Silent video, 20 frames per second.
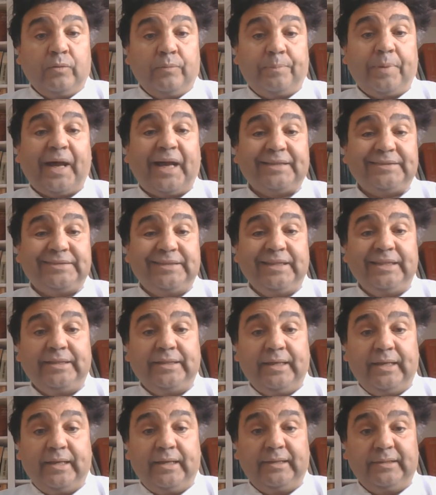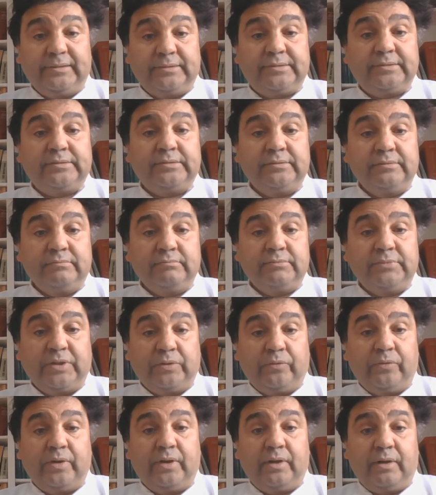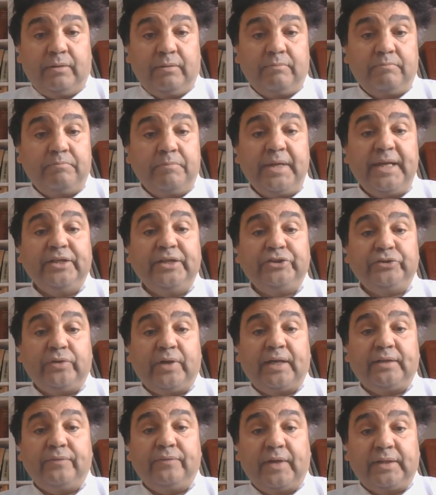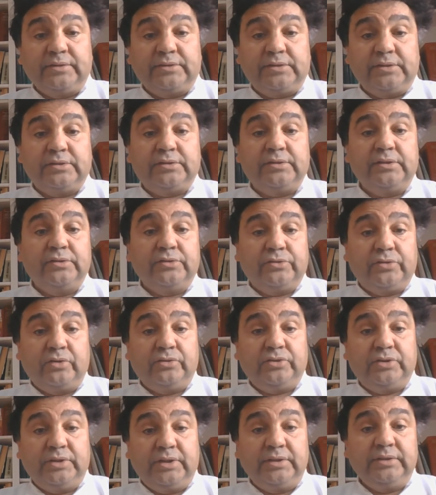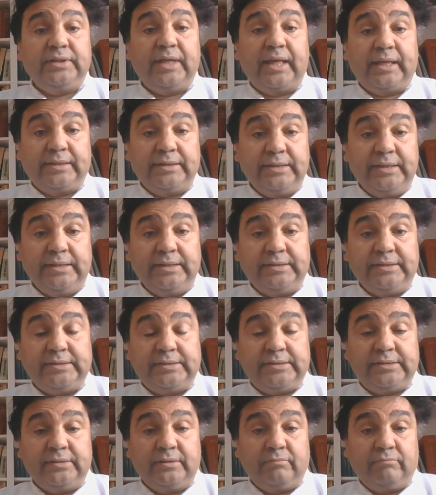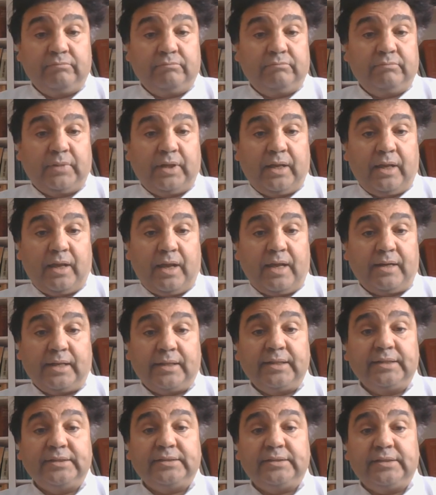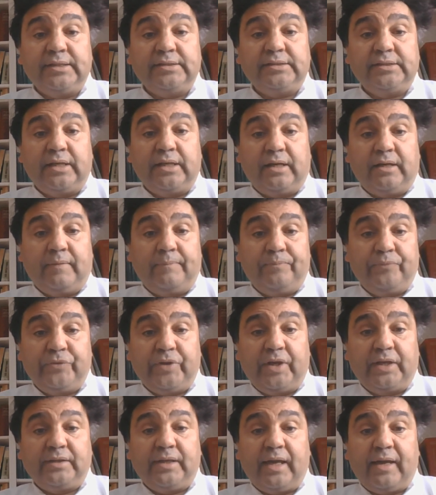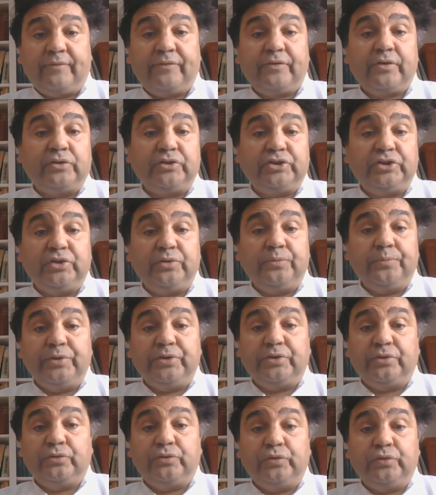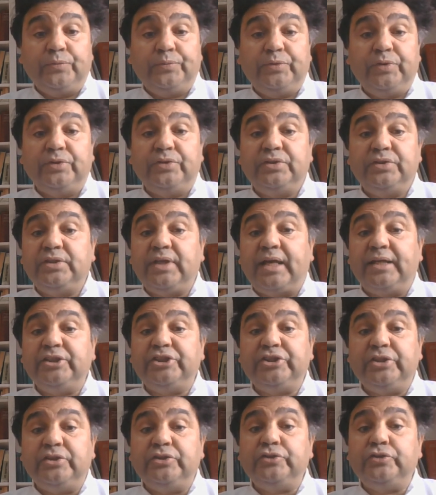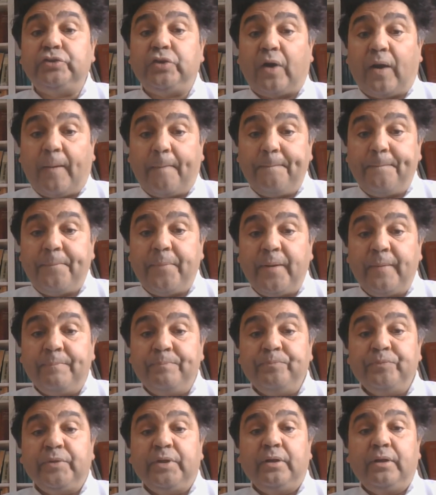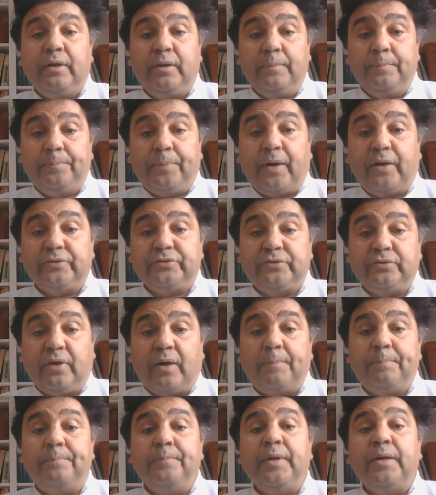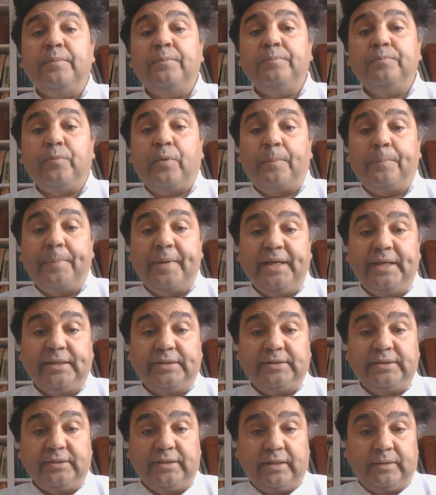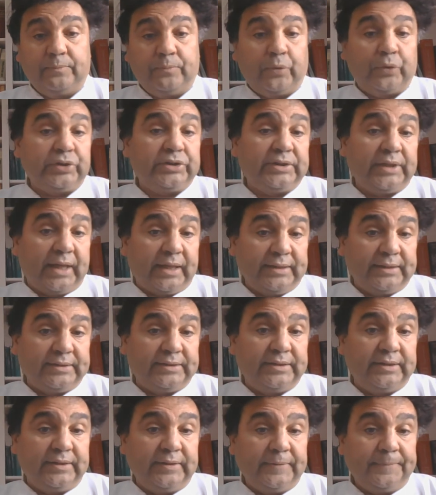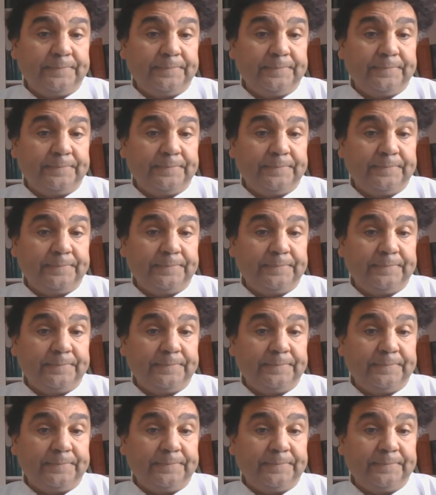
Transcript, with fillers: past decades, there were major advances in surgical techniques and anesthesia that have contributed to substantial drop in post-op morbidity and mortality.